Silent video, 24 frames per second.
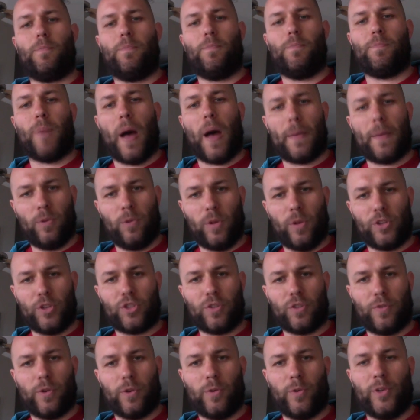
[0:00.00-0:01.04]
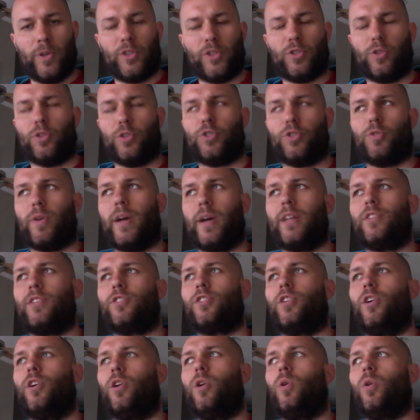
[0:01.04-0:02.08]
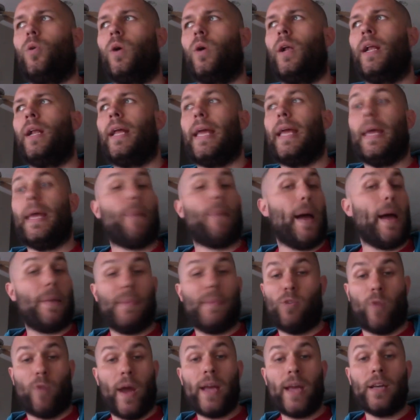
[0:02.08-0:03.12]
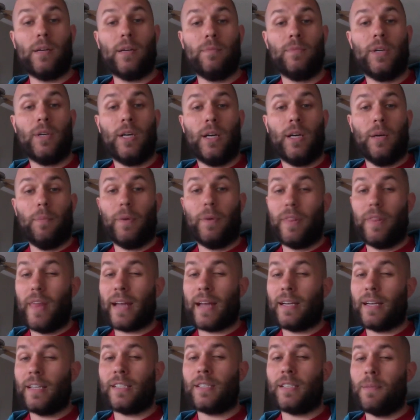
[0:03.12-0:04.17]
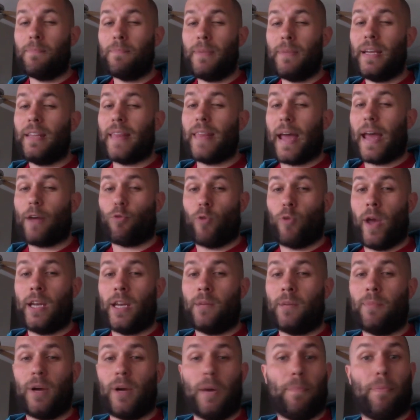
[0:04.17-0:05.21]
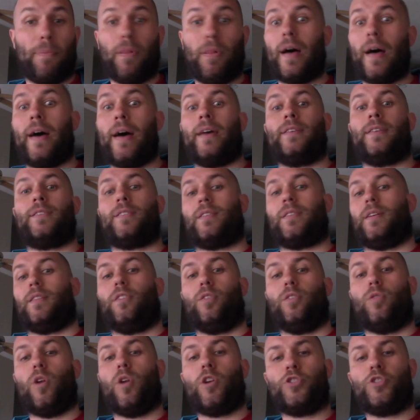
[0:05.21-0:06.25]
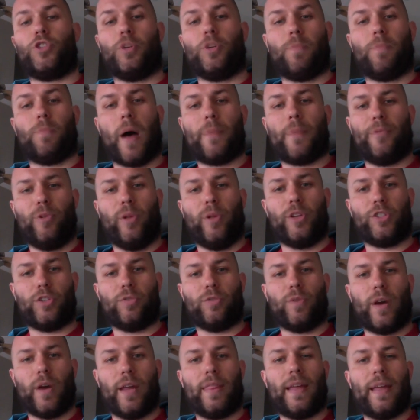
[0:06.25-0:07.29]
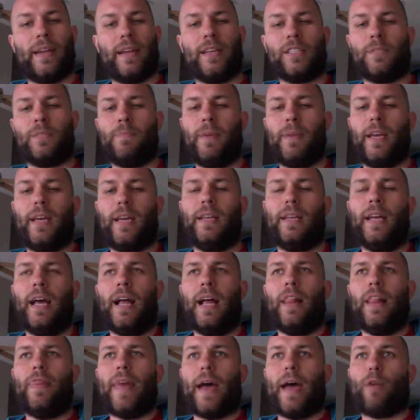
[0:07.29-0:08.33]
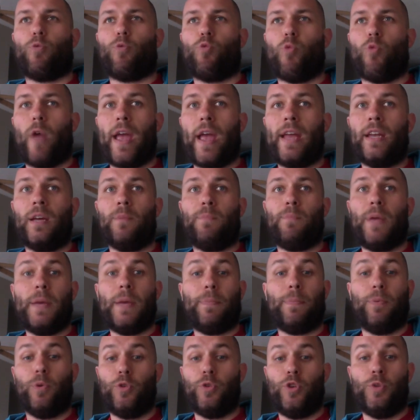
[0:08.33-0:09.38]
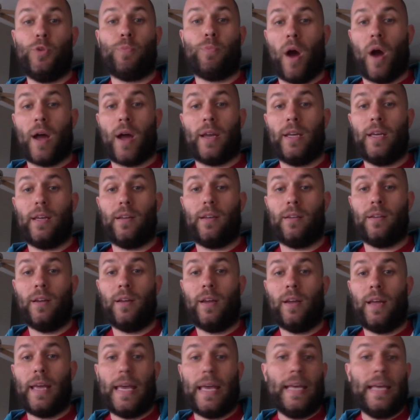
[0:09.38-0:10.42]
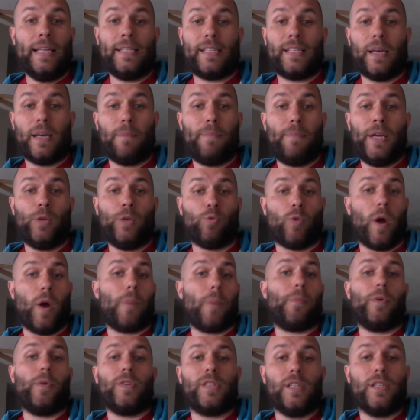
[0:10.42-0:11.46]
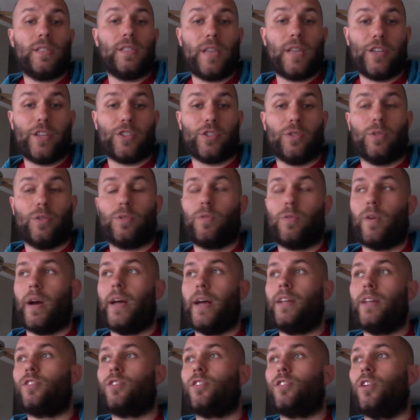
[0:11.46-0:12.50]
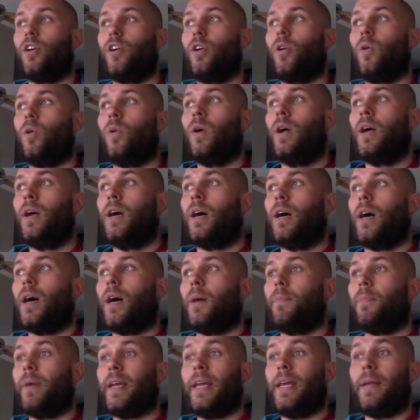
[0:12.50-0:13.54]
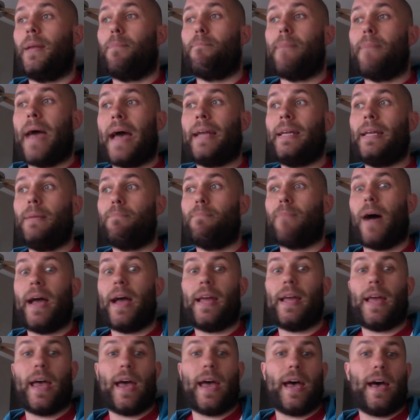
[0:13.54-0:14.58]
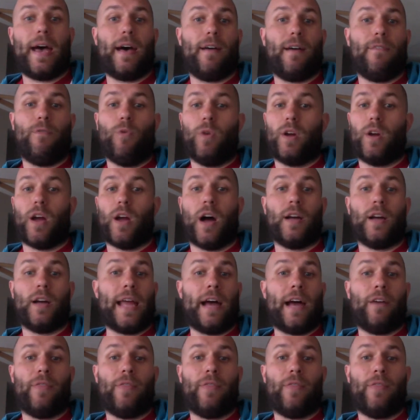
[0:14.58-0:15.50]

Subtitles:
population for research, right? So it might be random, but that doesn't mean that random applies to the larger population, right? That doesn't mean that random people you brought in ends up being representational, right? So again, Maddie might have gone down